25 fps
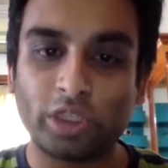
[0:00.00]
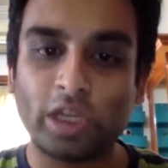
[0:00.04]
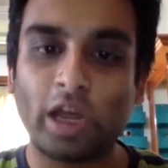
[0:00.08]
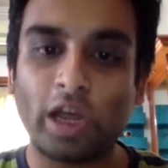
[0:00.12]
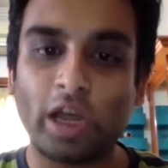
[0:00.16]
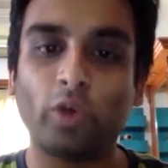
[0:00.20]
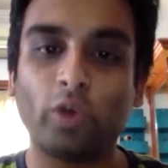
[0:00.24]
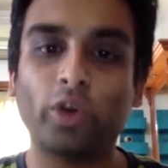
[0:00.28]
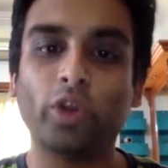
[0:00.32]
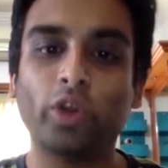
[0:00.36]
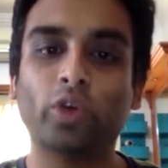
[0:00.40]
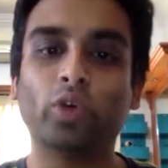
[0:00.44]

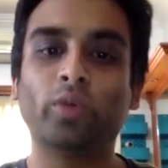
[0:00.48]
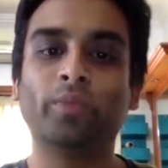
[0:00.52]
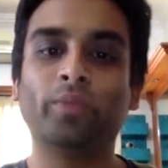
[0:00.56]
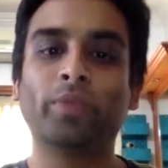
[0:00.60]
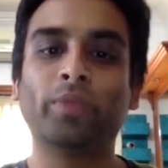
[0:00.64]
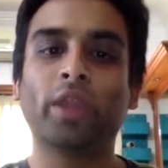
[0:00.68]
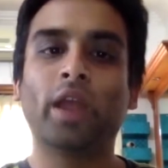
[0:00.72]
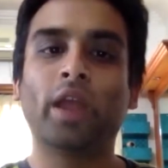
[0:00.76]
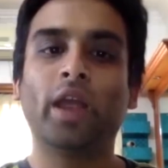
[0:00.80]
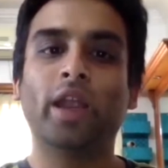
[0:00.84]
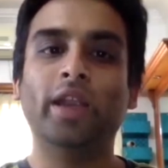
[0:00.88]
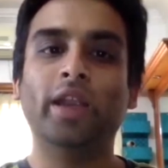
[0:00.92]
How do you
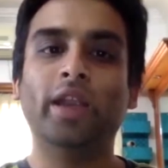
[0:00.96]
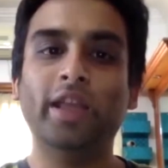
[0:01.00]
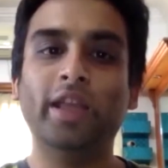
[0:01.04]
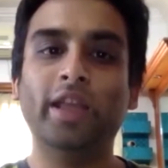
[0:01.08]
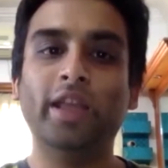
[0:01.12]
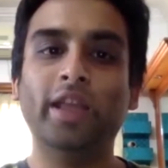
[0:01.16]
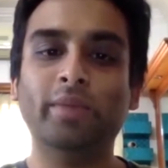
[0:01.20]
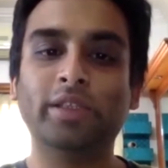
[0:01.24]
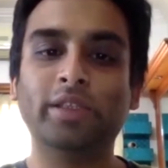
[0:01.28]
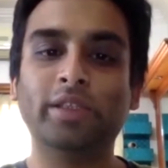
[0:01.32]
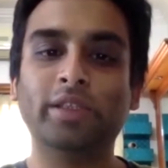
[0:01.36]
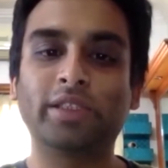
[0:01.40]

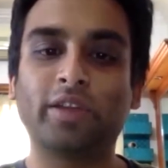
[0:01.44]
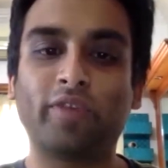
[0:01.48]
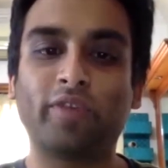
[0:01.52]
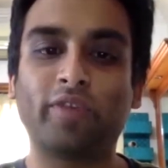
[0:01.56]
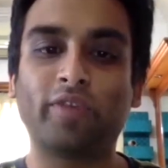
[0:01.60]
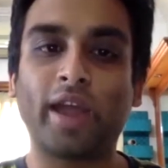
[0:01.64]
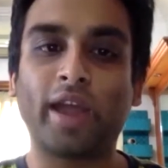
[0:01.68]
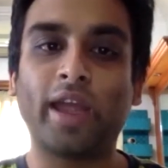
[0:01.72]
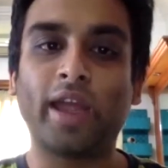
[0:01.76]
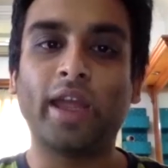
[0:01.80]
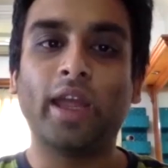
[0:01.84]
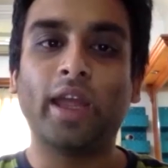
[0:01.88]

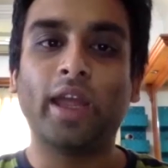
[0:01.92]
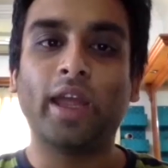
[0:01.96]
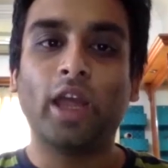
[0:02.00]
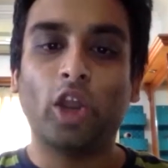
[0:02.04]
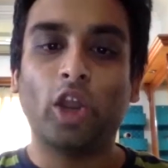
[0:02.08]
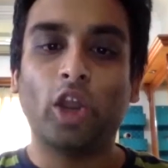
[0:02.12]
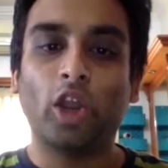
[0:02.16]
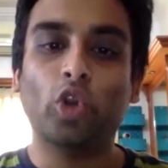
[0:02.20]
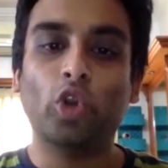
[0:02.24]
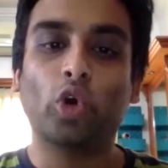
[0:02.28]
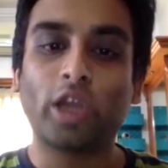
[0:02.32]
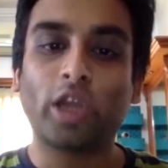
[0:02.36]
demystify
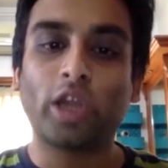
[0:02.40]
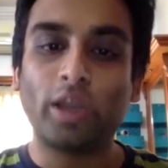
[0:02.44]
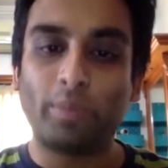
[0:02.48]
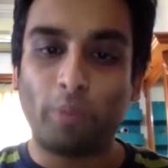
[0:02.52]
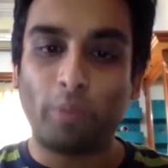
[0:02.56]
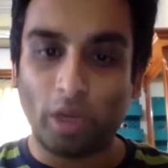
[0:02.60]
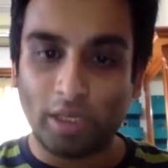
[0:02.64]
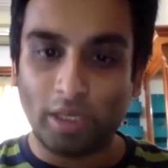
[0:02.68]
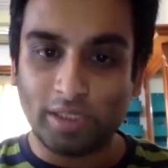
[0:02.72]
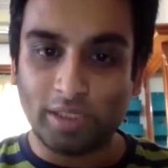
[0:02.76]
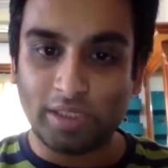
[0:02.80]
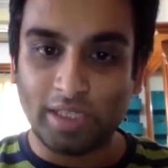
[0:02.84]
local
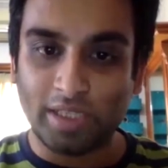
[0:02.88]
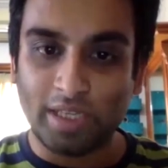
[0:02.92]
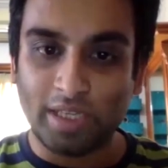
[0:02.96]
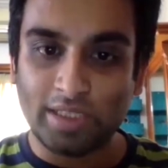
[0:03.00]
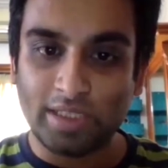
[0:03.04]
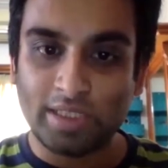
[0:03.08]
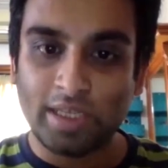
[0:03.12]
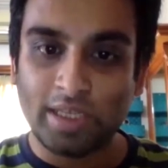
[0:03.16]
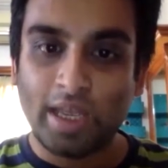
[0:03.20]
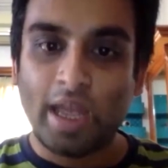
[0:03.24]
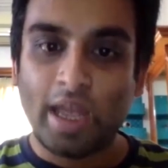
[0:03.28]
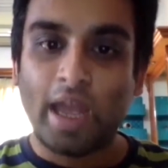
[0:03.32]

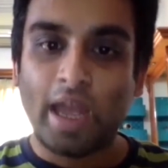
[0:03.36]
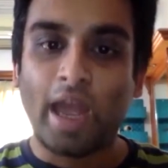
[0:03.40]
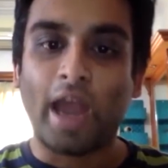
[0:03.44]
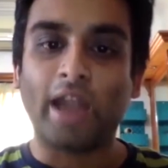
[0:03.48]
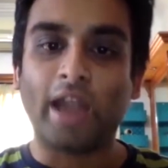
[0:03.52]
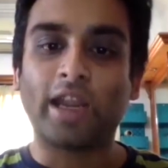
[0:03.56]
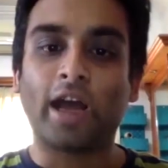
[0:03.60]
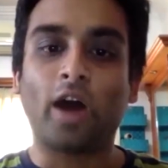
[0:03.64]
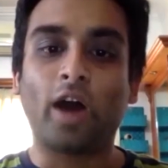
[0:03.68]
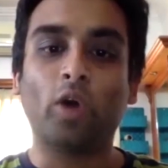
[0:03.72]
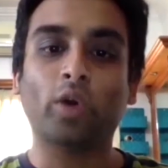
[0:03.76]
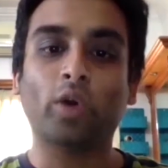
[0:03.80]
policies?
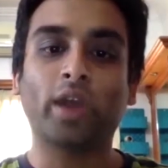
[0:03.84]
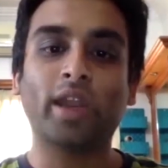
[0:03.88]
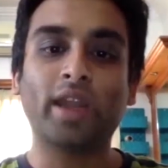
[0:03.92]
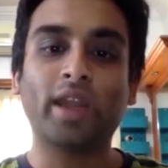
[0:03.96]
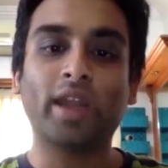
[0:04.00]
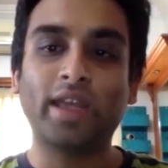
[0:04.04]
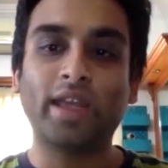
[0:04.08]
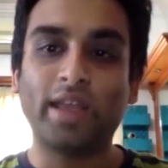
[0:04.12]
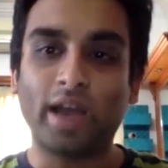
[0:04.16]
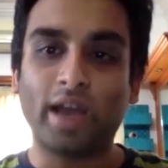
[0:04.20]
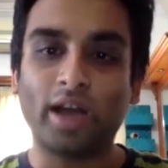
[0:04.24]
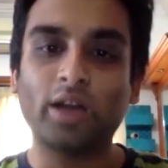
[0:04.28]
And how can a
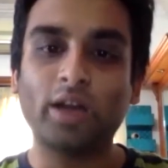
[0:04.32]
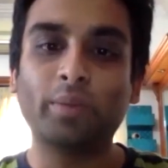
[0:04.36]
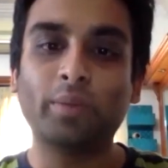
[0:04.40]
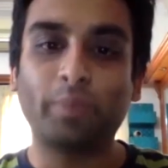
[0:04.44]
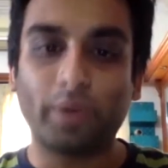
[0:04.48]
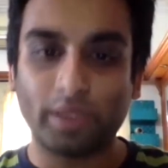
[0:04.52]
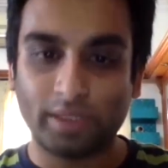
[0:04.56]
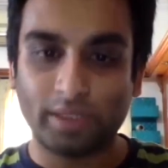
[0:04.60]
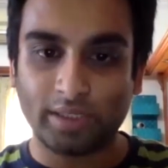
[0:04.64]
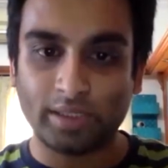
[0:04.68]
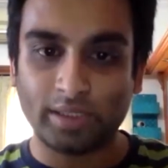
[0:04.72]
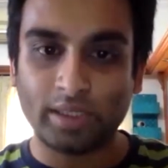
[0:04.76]
young
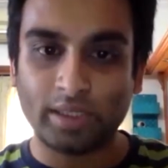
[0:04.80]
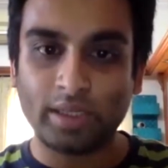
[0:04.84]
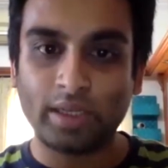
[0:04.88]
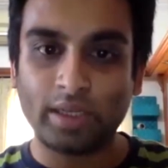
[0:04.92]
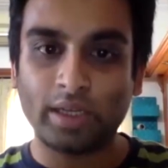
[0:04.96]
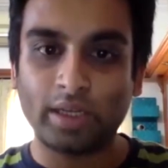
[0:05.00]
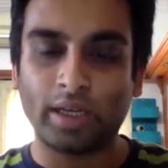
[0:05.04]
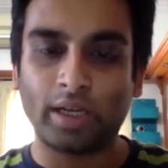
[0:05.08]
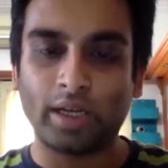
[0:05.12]
person